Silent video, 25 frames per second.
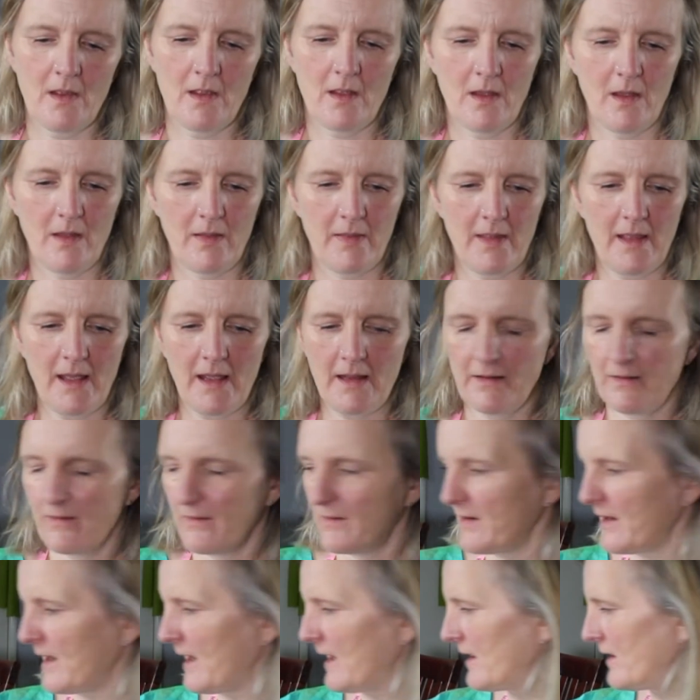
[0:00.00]
And then
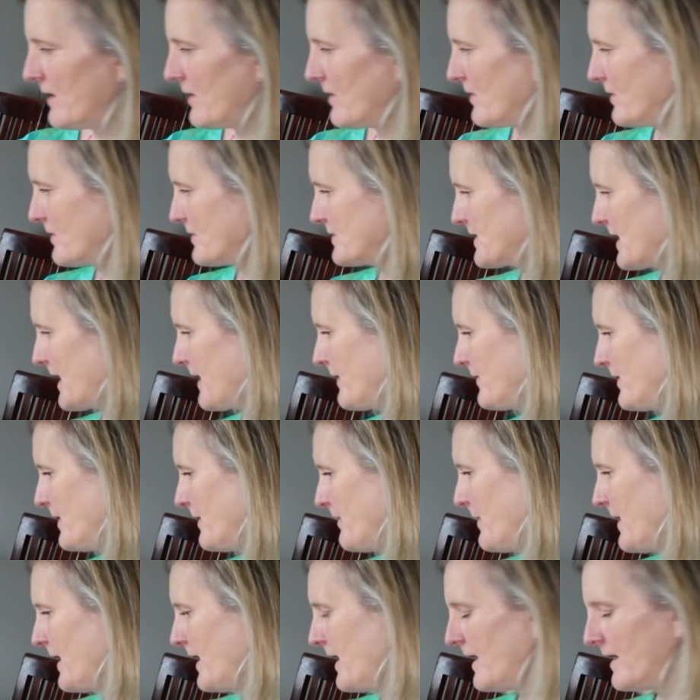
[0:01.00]
take your safety
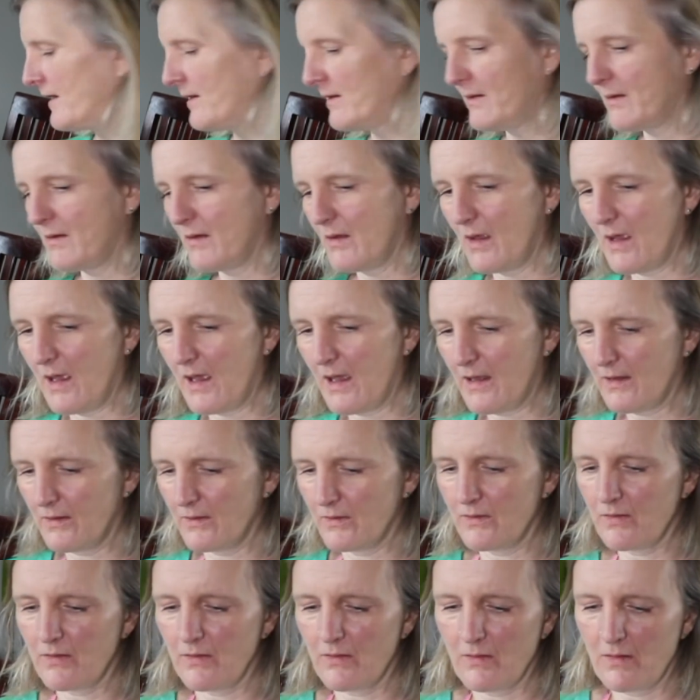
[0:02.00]
pin
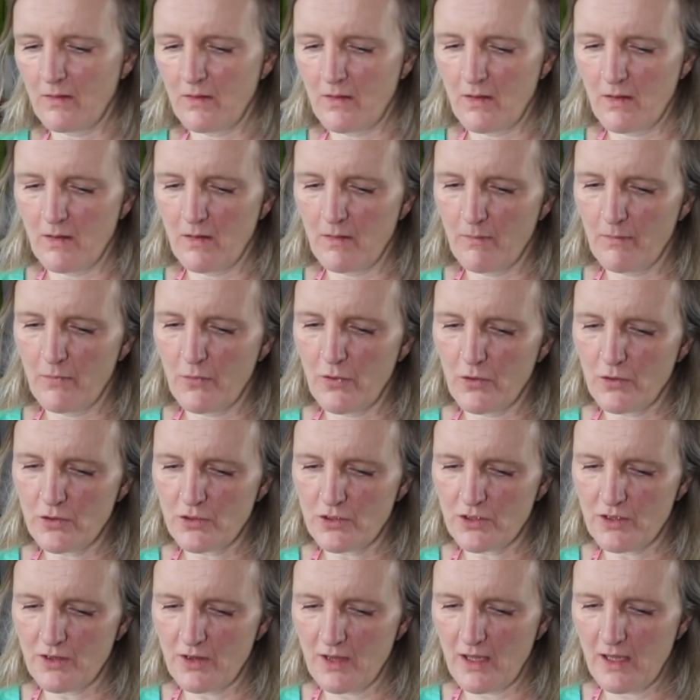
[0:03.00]
and
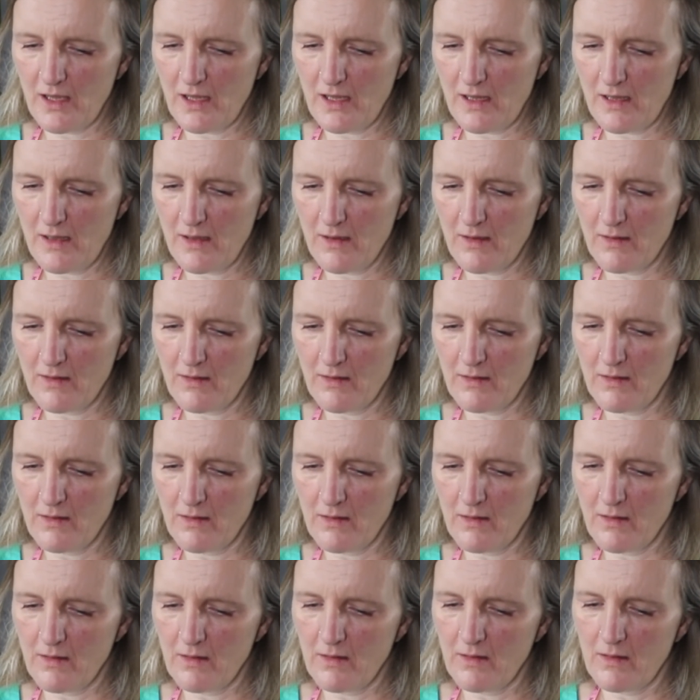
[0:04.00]
push the
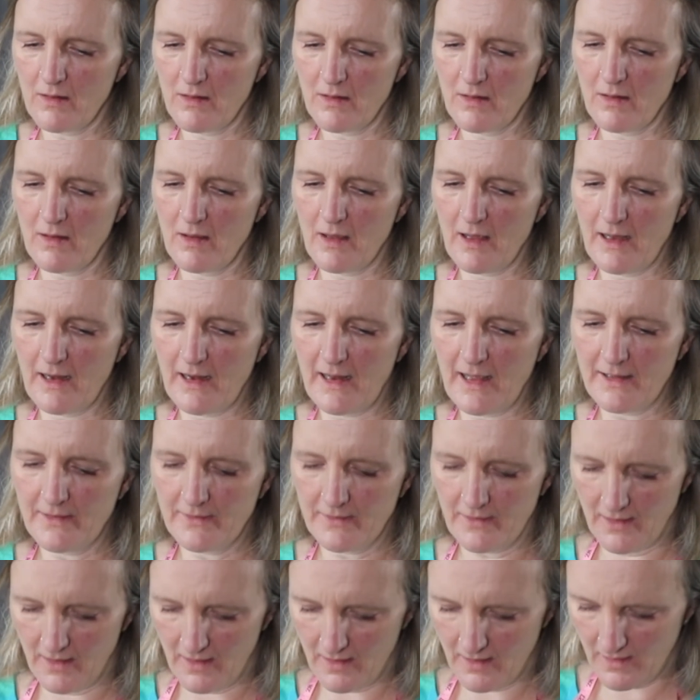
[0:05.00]

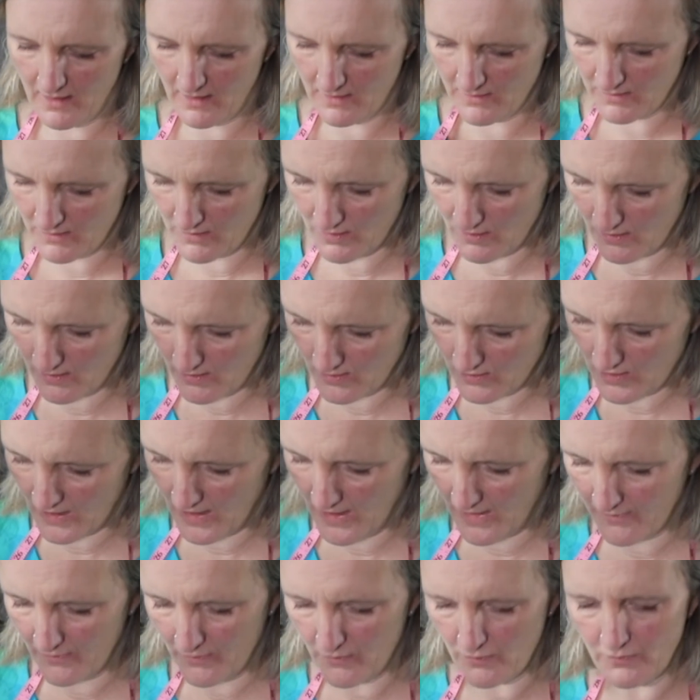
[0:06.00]
elastic into the
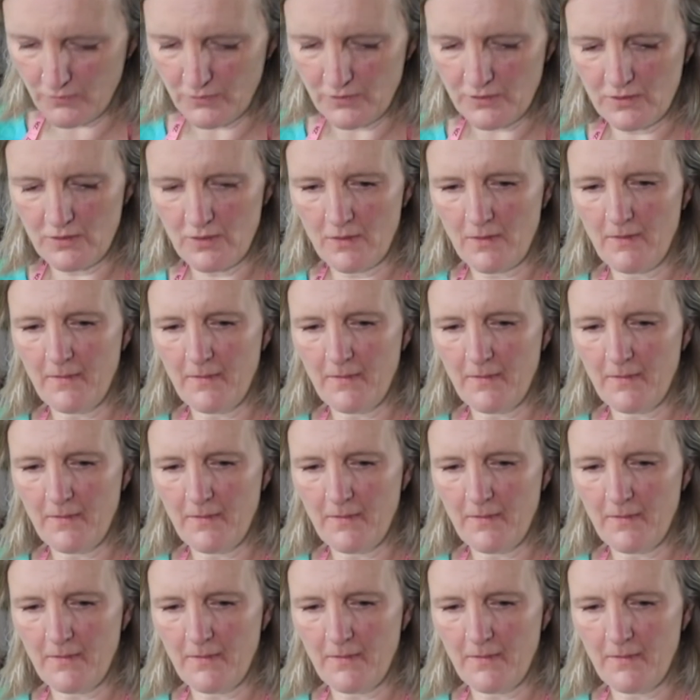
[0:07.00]
channels.